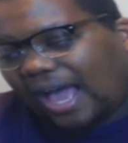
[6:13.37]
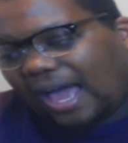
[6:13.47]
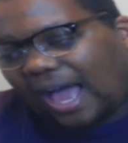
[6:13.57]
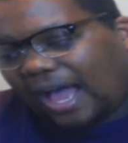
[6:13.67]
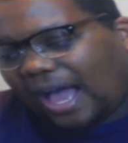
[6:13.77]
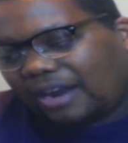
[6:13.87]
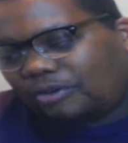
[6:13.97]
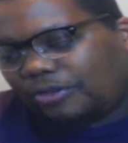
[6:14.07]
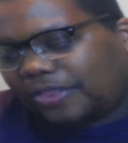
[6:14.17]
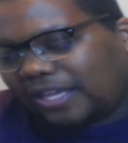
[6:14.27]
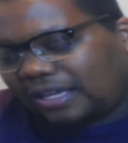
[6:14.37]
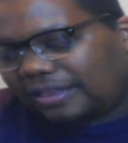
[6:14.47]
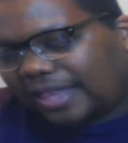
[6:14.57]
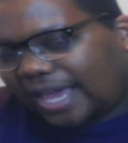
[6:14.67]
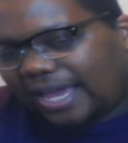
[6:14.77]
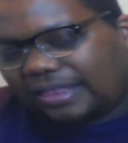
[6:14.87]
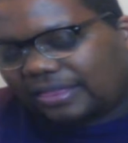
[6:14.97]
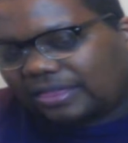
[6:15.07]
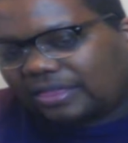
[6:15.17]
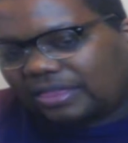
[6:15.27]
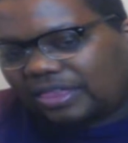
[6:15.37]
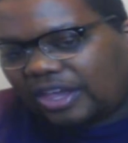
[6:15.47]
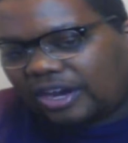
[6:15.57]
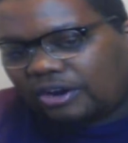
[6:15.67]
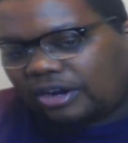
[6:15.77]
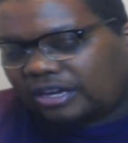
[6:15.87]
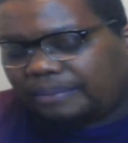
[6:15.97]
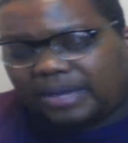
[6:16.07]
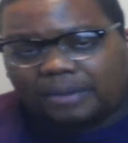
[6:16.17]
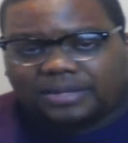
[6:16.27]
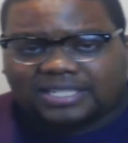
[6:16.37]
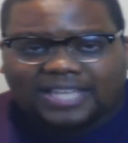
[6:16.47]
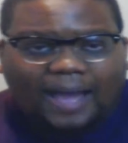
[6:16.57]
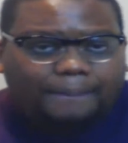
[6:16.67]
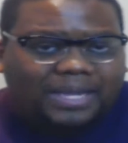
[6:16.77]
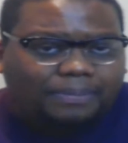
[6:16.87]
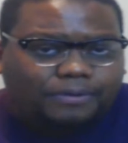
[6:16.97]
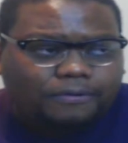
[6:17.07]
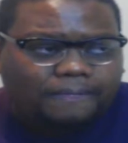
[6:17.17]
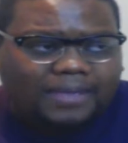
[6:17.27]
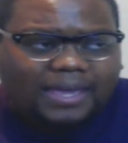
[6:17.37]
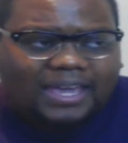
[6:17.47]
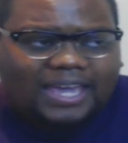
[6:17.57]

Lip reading: I don't think that they're going to be able to stop people.